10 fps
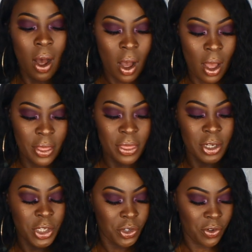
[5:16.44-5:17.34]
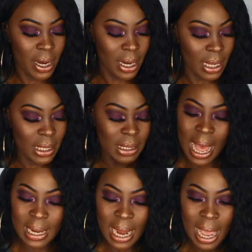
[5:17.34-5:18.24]
are the trainers
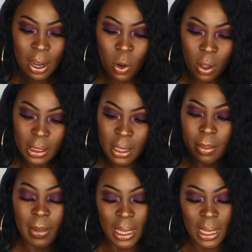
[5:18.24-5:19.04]
and I got them